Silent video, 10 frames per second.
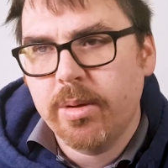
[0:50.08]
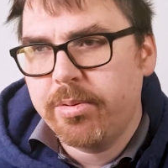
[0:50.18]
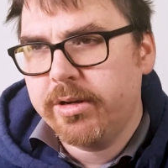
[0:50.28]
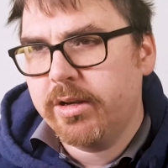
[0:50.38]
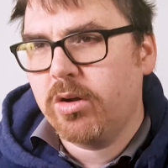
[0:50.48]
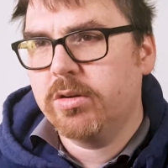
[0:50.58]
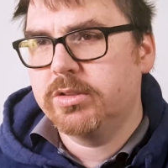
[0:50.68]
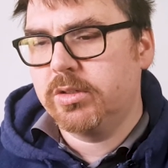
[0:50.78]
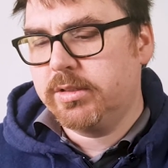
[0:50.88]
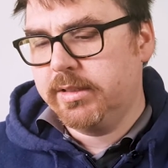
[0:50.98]
By printing it
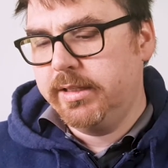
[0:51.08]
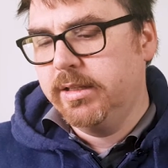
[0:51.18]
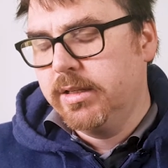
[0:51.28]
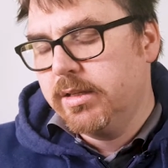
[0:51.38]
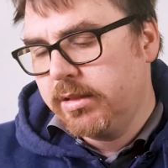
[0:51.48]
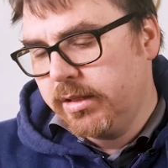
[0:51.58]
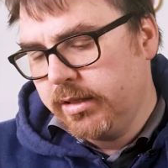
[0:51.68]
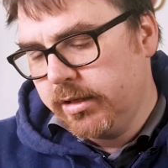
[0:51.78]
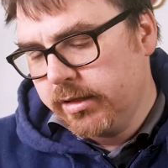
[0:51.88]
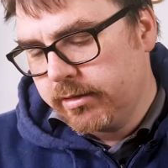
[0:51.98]
horizontally, the